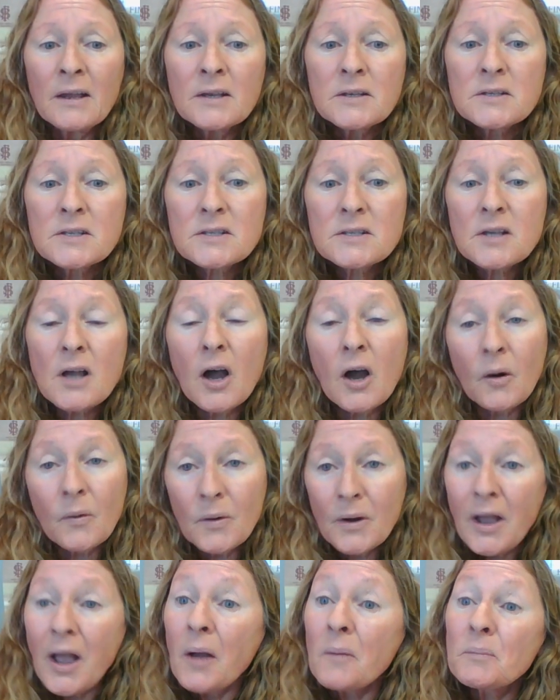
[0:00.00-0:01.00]
So
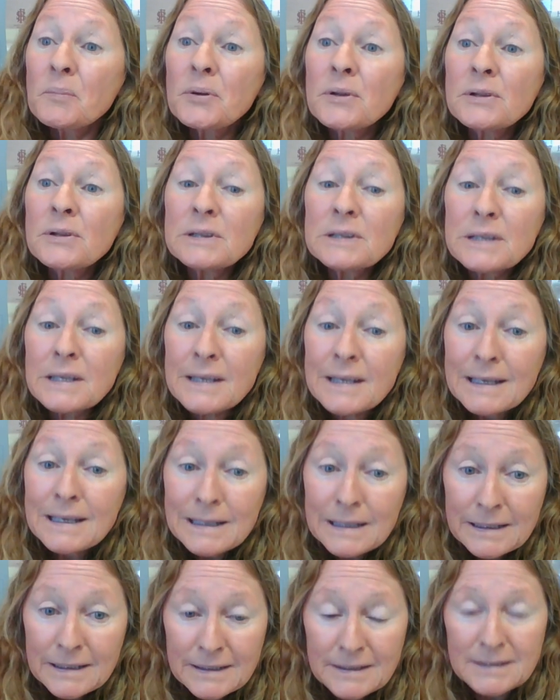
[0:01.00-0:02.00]

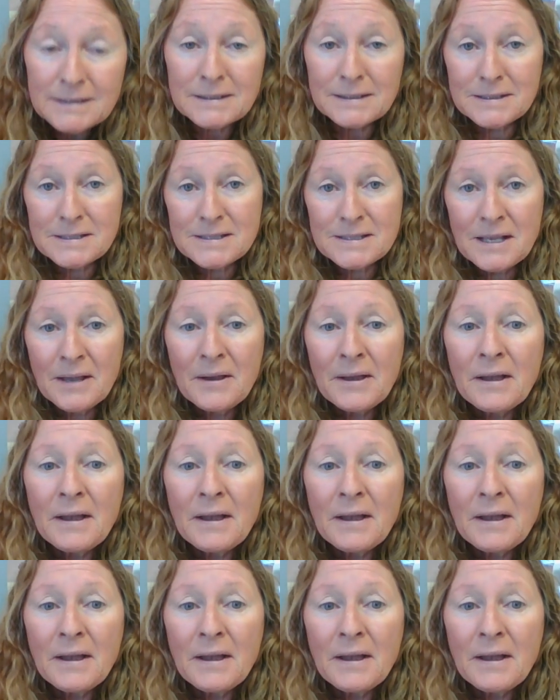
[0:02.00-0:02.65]
please,